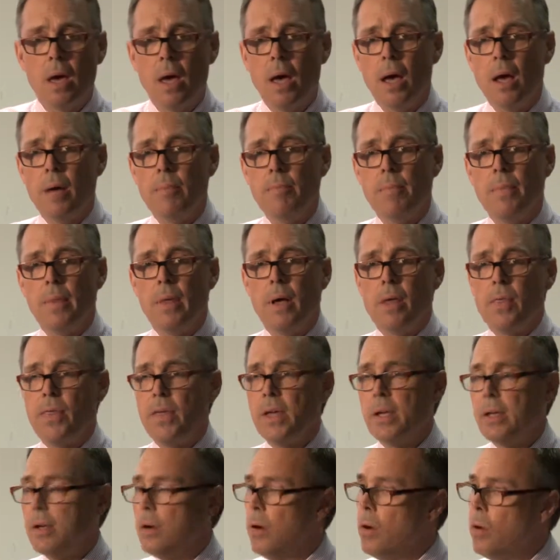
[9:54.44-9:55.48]
I
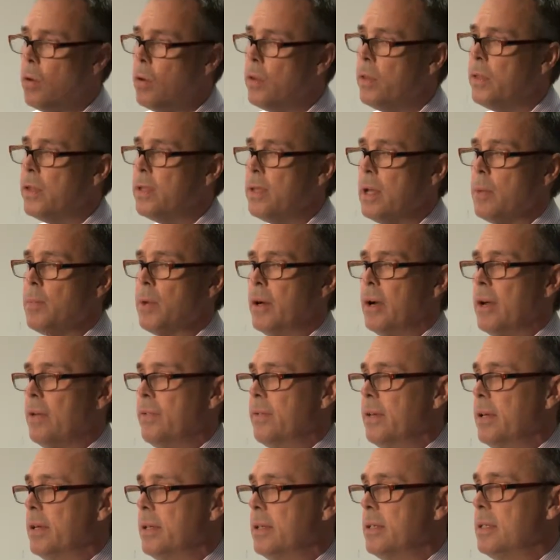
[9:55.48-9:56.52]
think all the
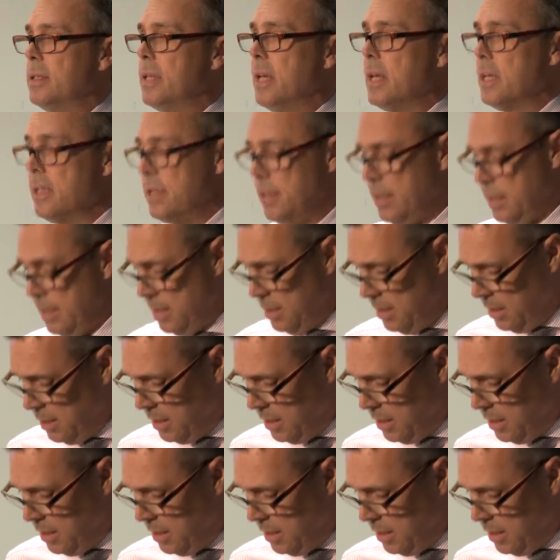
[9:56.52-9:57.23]
demographic data